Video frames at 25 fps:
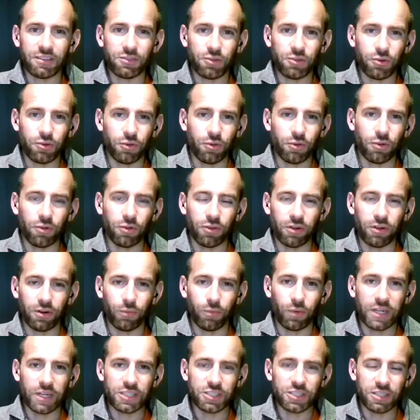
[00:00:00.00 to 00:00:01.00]
tool or a
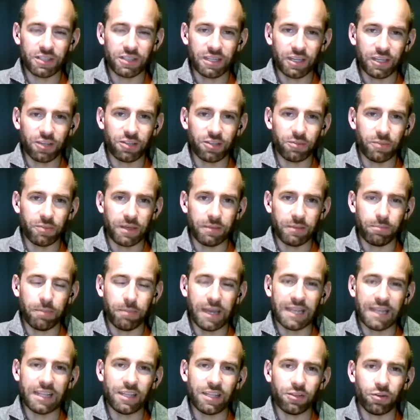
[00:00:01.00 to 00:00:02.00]
widget that could be
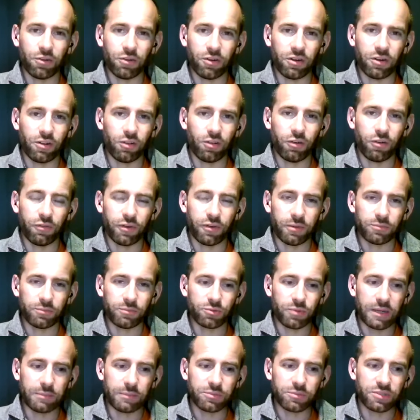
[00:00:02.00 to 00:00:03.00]
embedded on a law
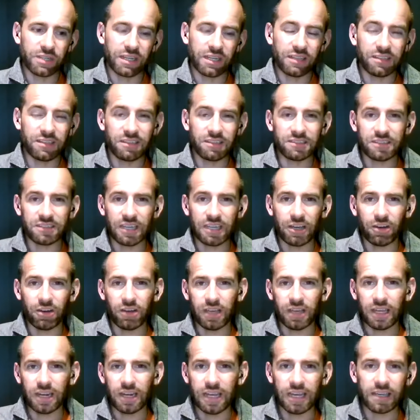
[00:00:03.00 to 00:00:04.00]
firm's website to say, oh,
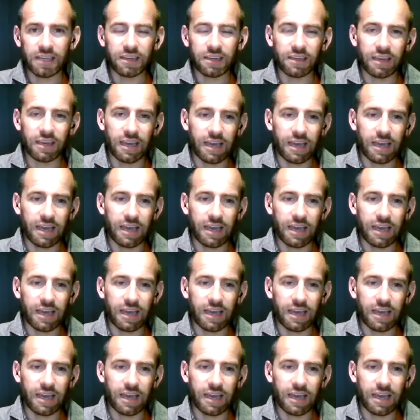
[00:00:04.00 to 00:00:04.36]
hey, Nick,